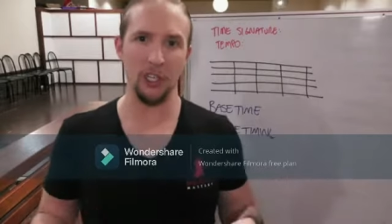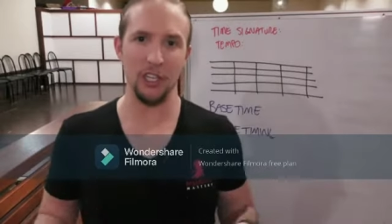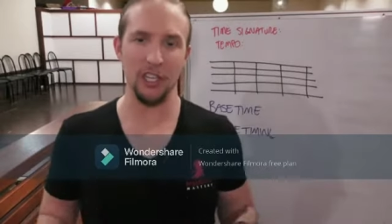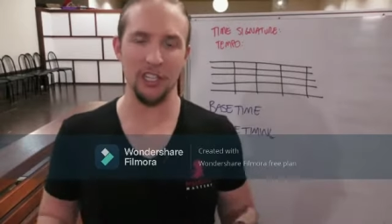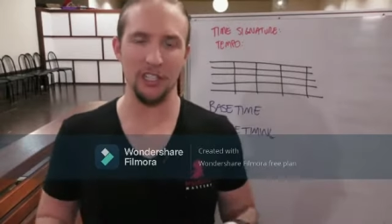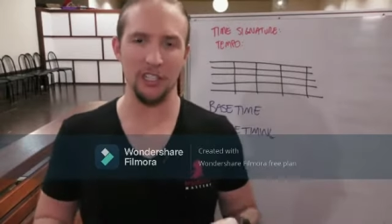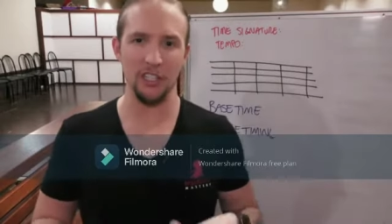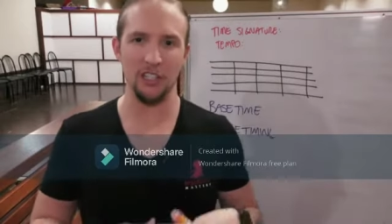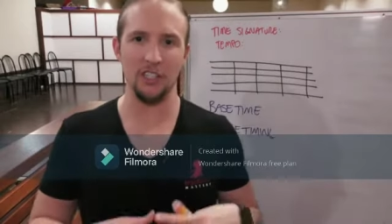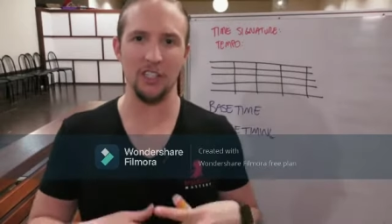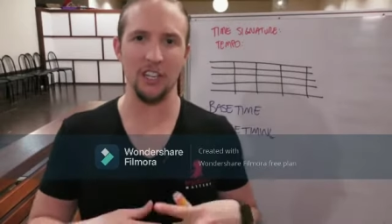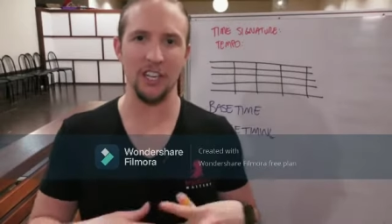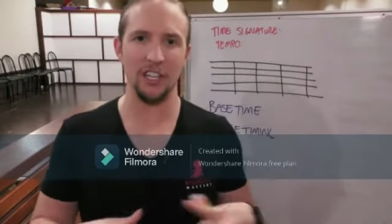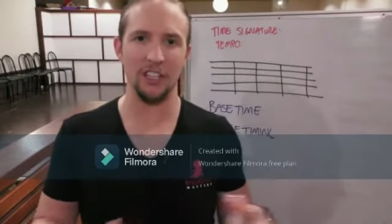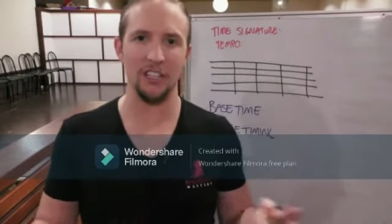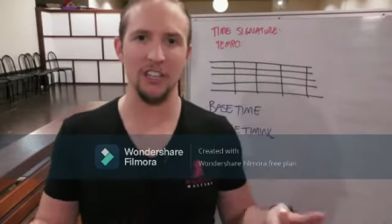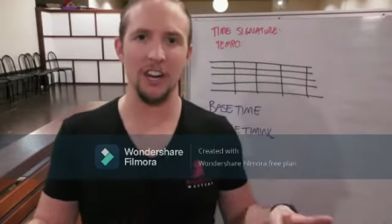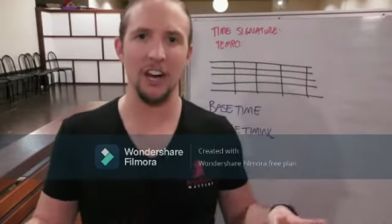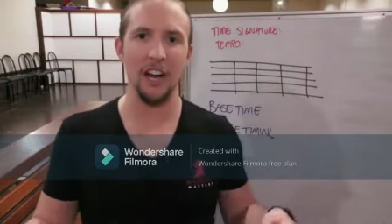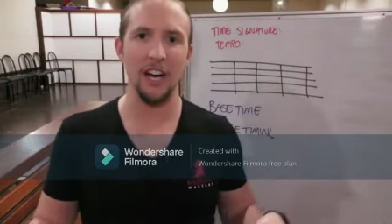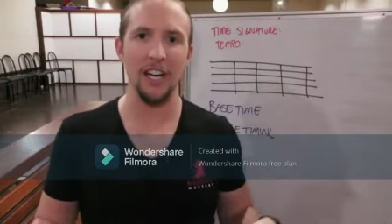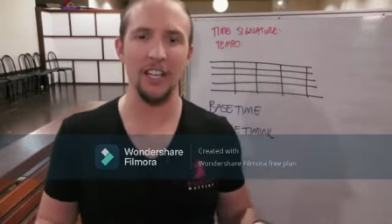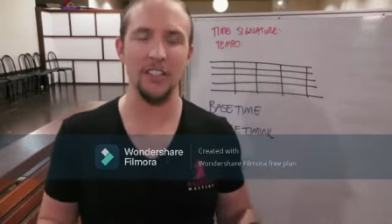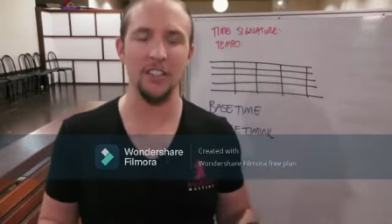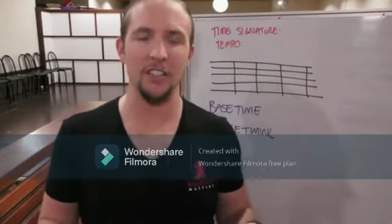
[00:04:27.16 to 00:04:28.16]
it just like
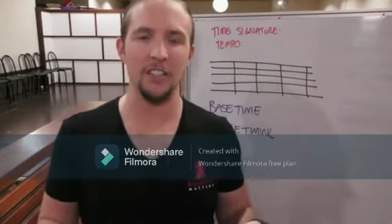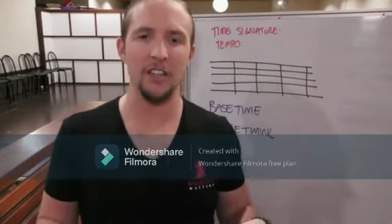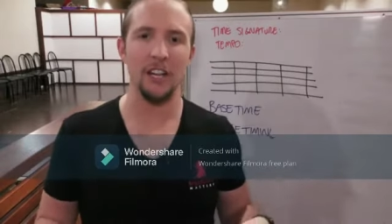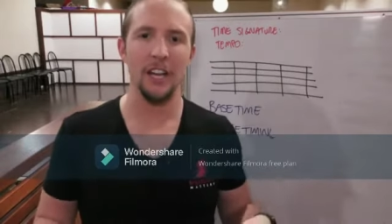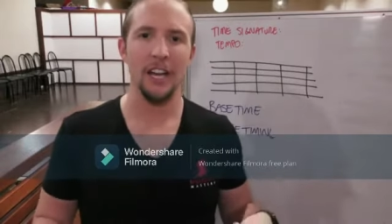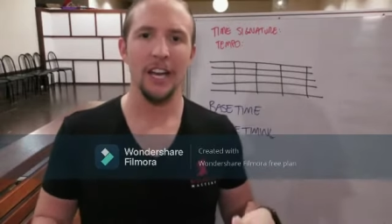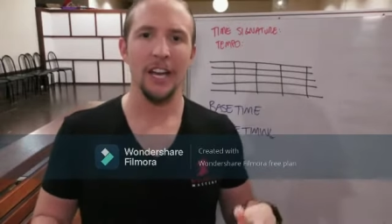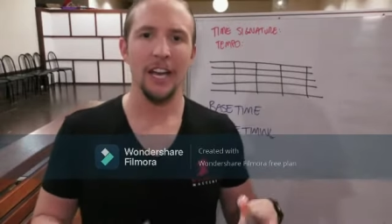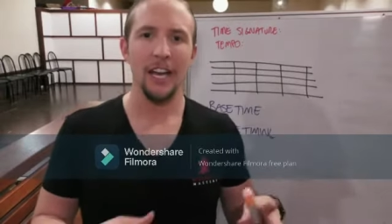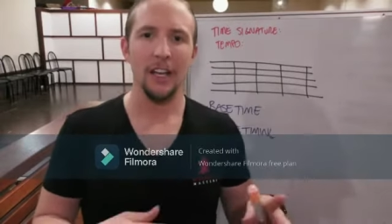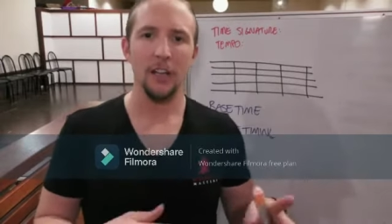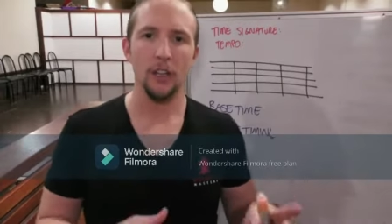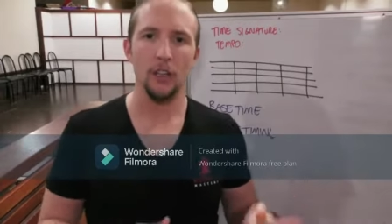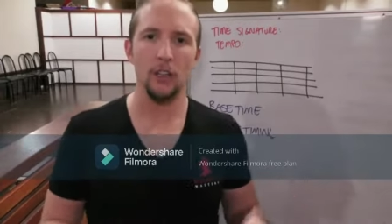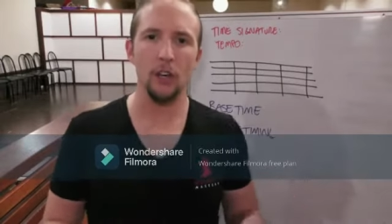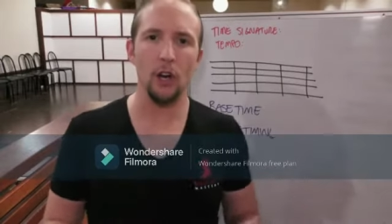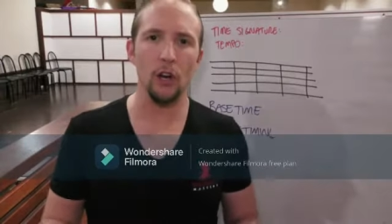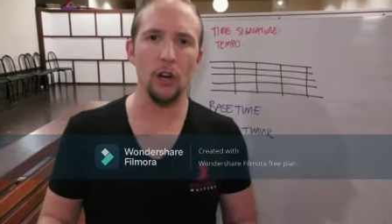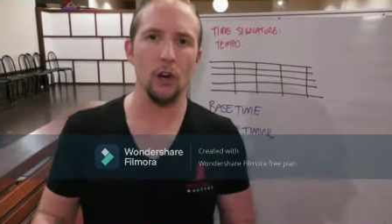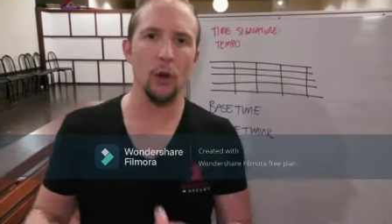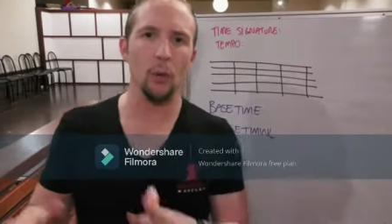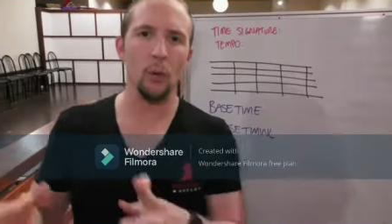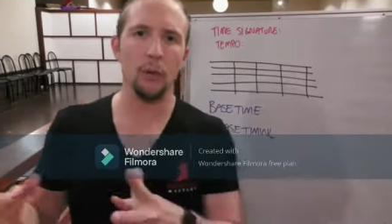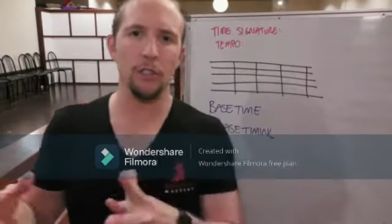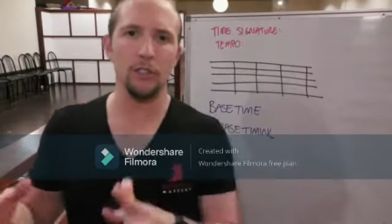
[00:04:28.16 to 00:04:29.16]
dies and you
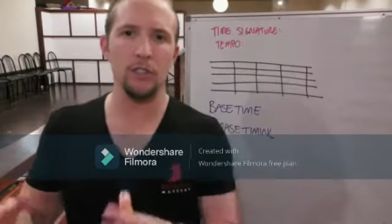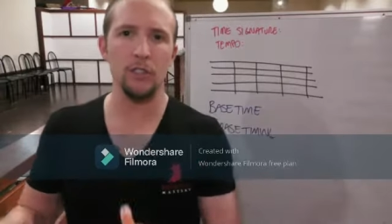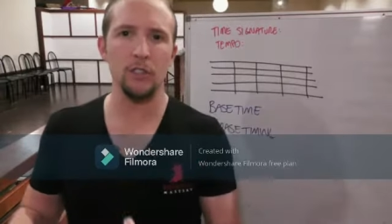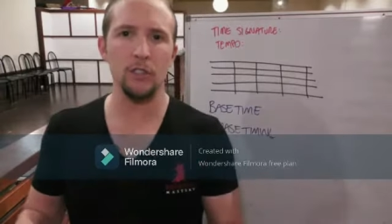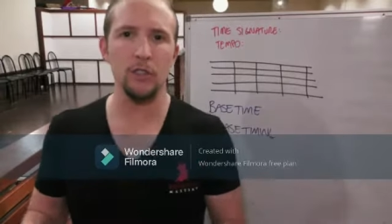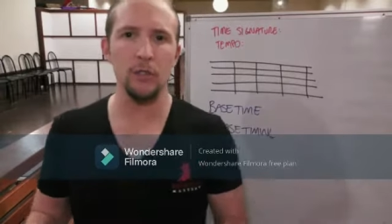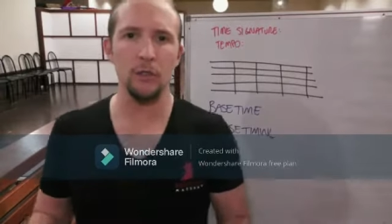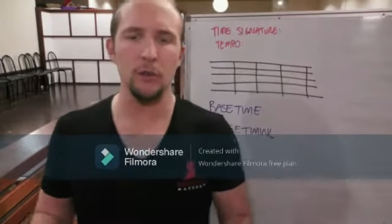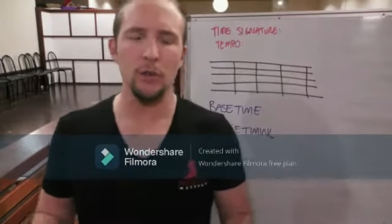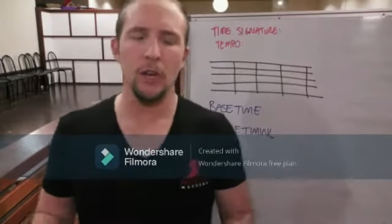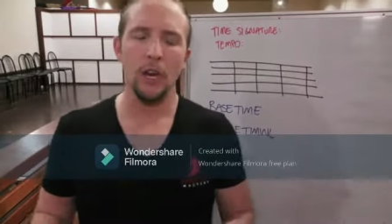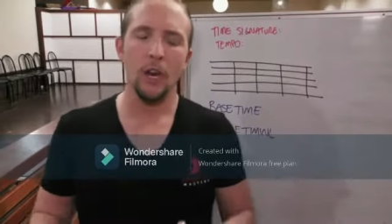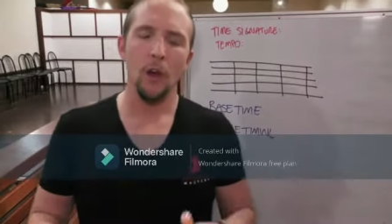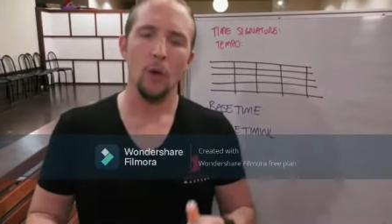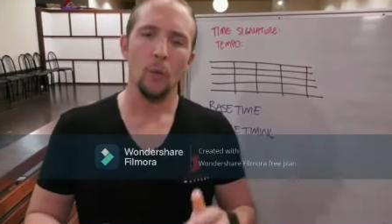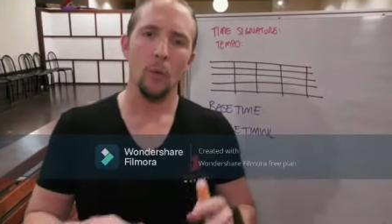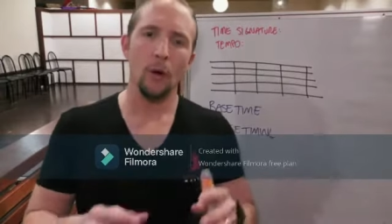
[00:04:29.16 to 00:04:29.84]
don't know what to do?